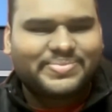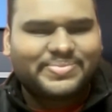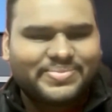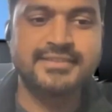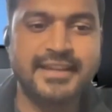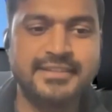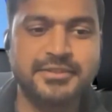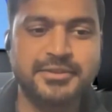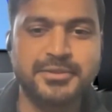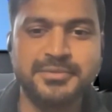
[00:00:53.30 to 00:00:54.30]
Thanks,
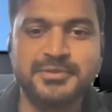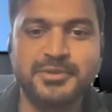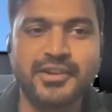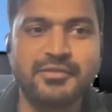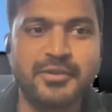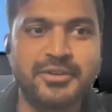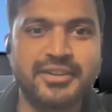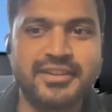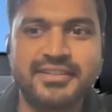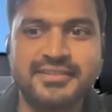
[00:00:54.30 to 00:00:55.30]
Guru. Looking forward
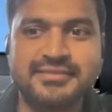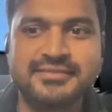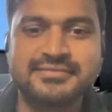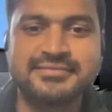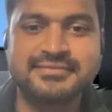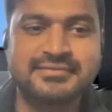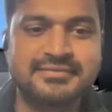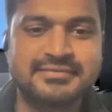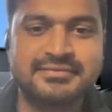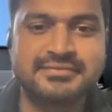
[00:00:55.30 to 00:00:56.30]
to it. Yeah,
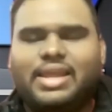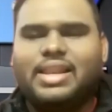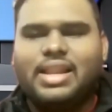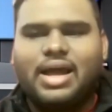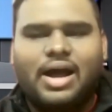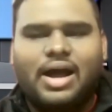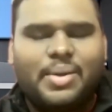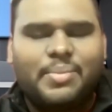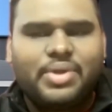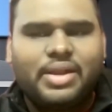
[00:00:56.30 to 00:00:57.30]
and Neil
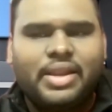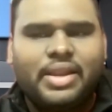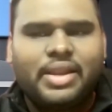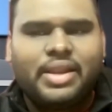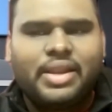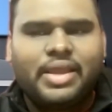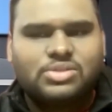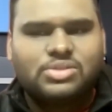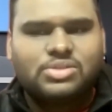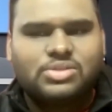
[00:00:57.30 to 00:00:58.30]

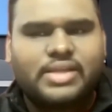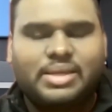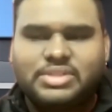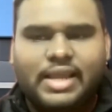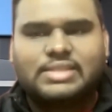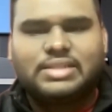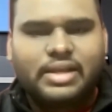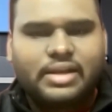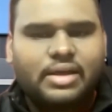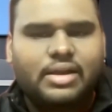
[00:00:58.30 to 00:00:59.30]
is also an esteemed
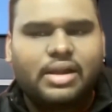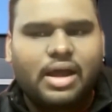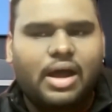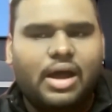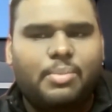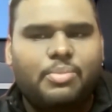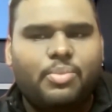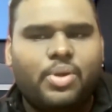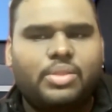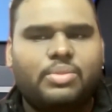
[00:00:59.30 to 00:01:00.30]
sales leader
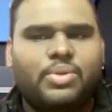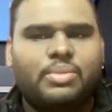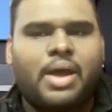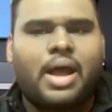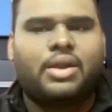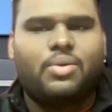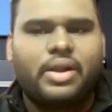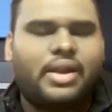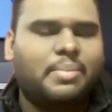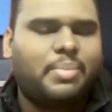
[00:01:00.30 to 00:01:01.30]
with background
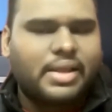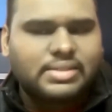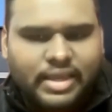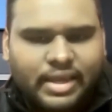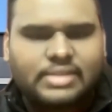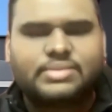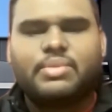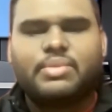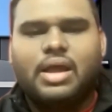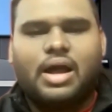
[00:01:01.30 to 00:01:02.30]
in enterprise sales.
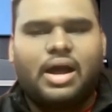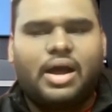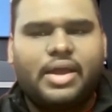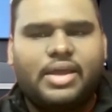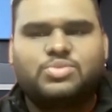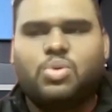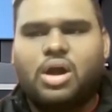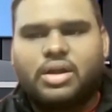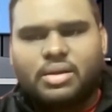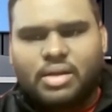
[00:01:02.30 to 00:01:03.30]
He's
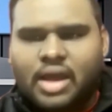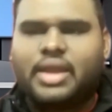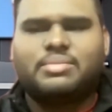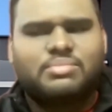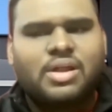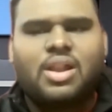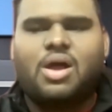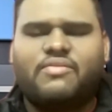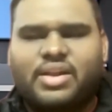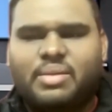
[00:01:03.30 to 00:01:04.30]
worked in again a
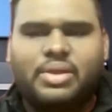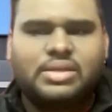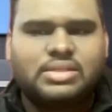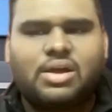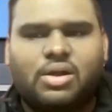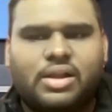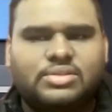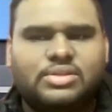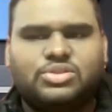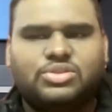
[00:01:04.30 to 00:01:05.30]
of enterprising
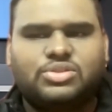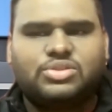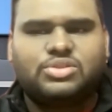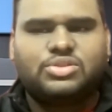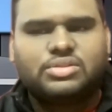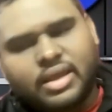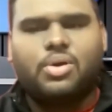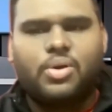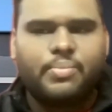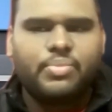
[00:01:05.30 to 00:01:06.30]
organizations like
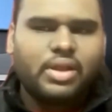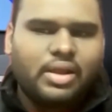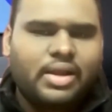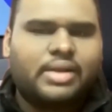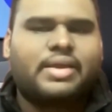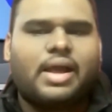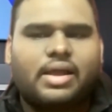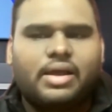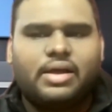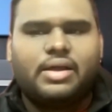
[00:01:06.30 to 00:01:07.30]
Ramco,
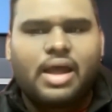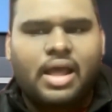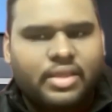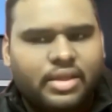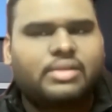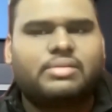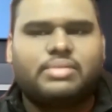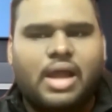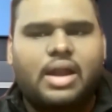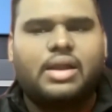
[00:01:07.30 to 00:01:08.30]
Netcracker, and
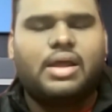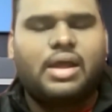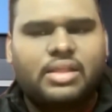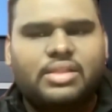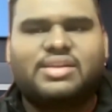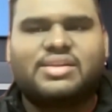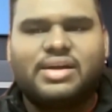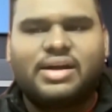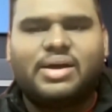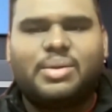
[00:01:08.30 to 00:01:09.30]
then had
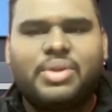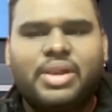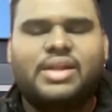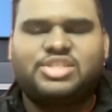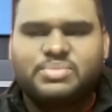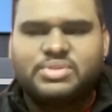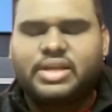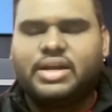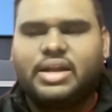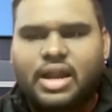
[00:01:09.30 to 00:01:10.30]
another
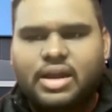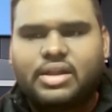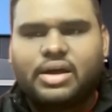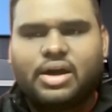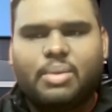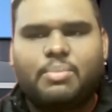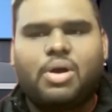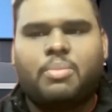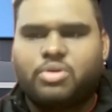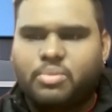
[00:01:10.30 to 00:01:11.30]
leadership stint at
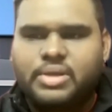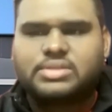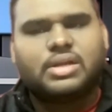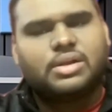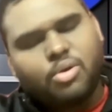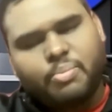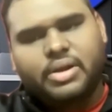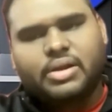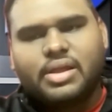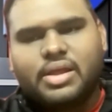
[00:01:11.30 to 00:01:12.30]
Octobiz
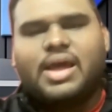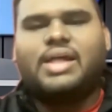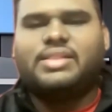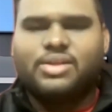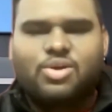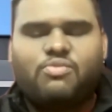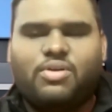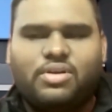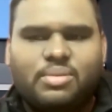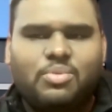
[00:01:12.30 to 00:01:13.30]
and Open,
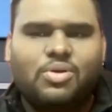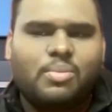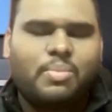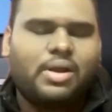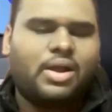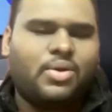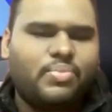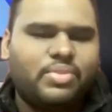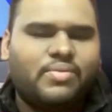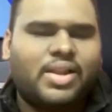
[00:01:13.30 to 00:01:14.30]
and then co-founded
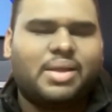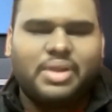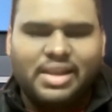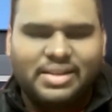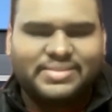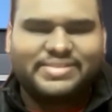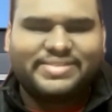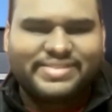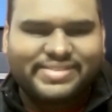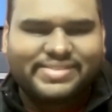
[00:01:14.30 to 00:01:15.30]
Bluecopa now. Welcome,
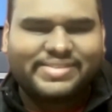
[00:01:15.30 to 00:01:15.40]
Neil.